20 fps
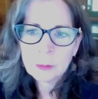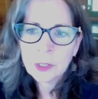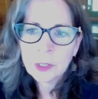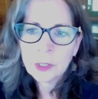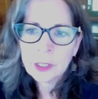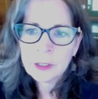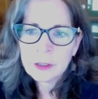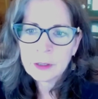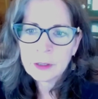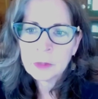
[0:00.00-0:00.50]

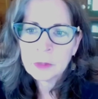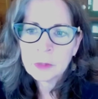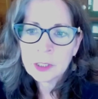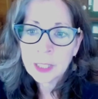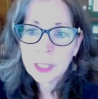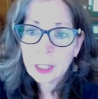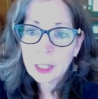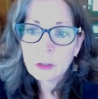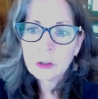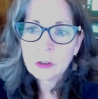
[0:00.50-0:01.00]
pretty
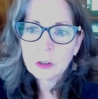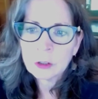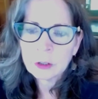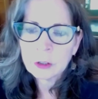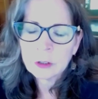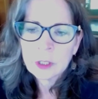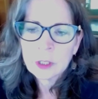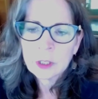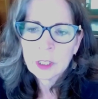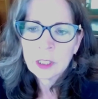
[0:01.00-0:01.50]

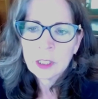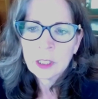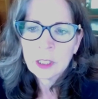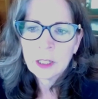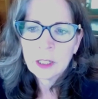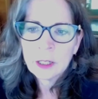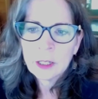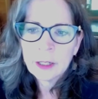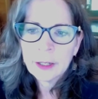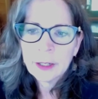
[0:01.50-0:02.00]
substantial
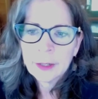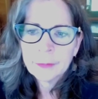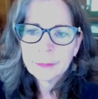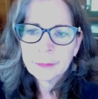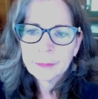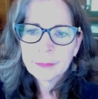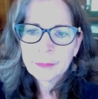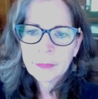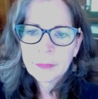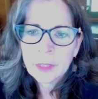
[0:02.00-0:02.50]

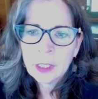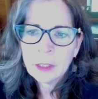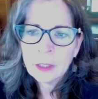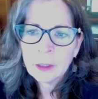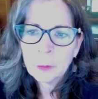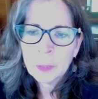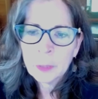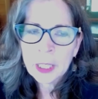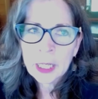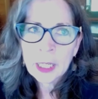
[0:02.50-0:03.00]
in
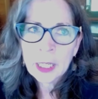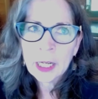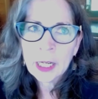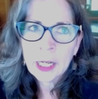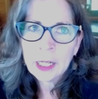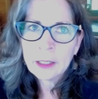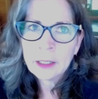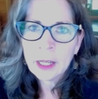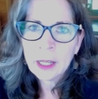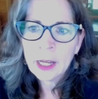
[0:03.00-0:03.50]
the
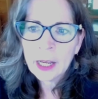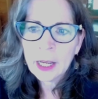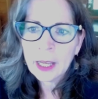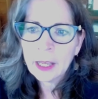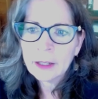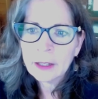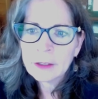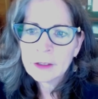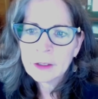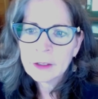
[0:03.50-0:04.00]
beginning.
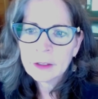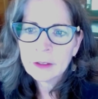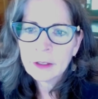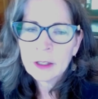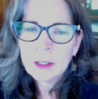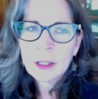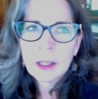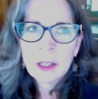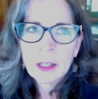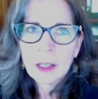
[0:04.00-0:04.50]
And,
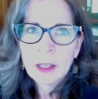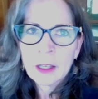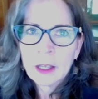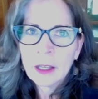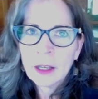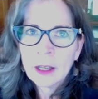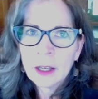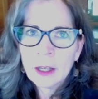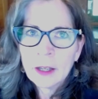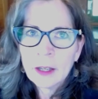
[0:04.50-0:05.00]

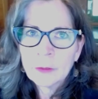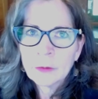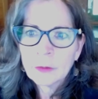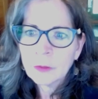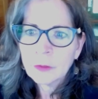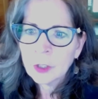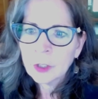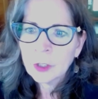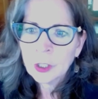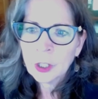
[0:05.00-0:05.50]

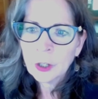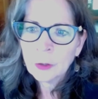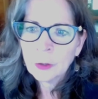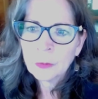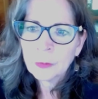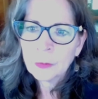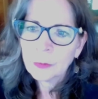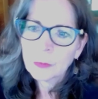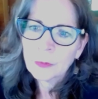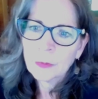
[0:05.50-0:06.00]
you
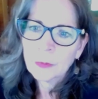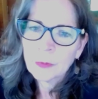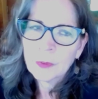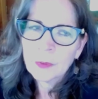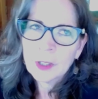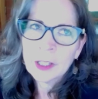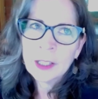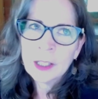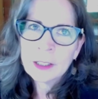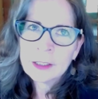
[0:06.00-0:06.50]
know,
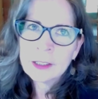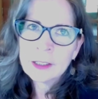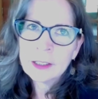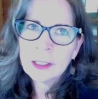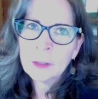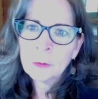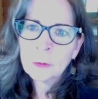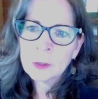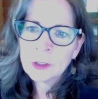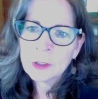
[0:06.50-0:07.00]

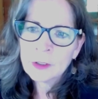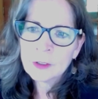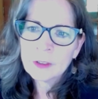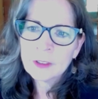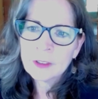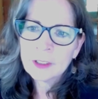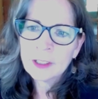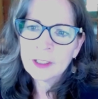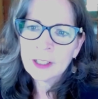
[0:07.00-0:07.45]
it was